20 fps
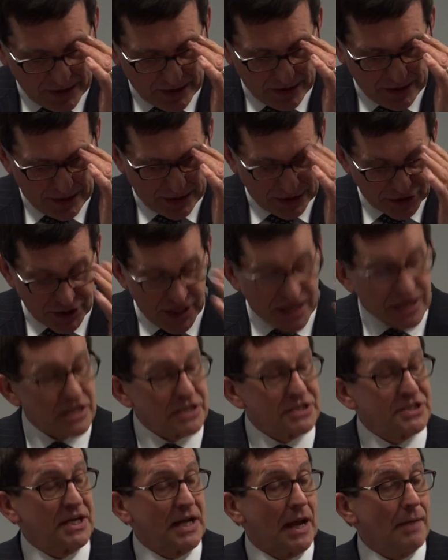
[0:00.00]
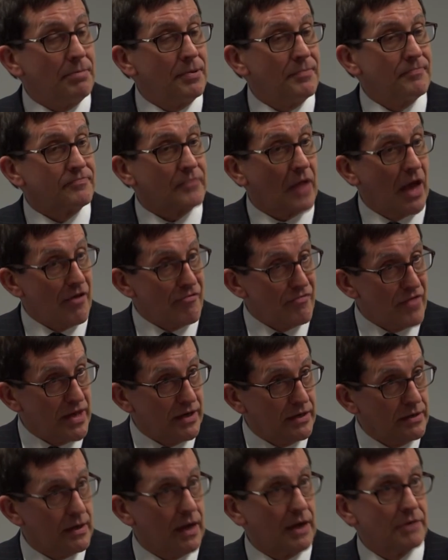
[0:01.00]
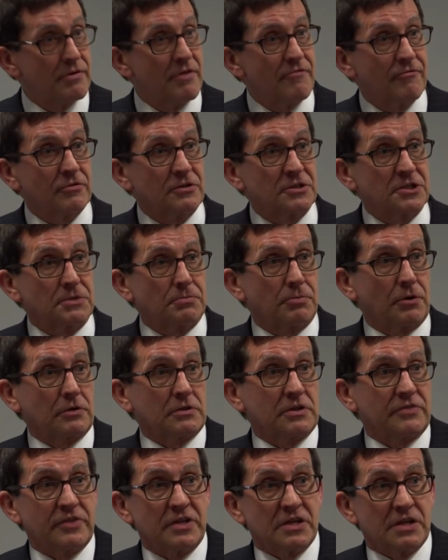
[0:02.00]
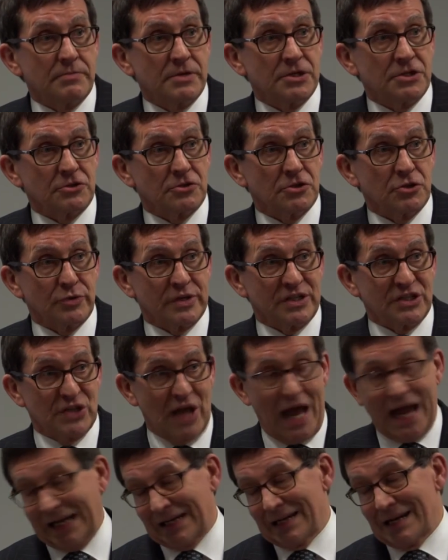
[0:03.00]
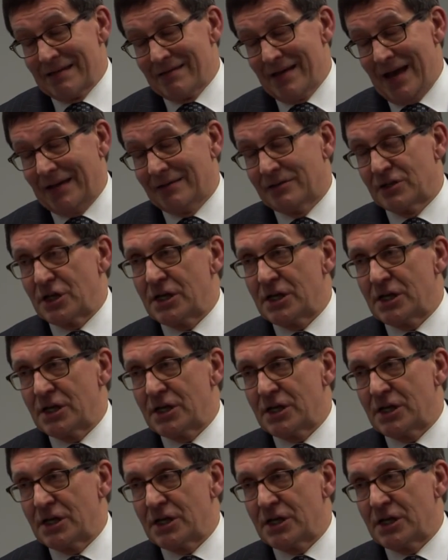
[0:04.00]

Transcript: agenda set up and then a reference to the Productivity Commission to do exactly that,